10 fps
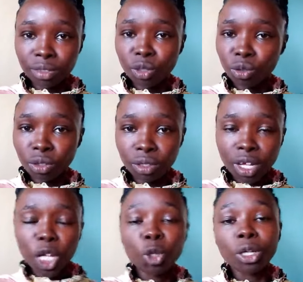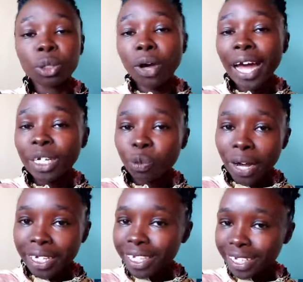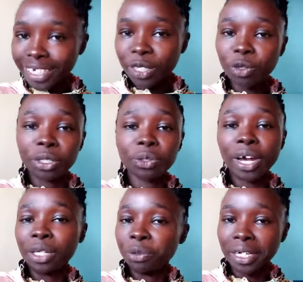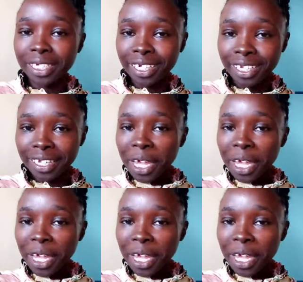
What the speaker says: You know, you are so hard working. You are so hard working.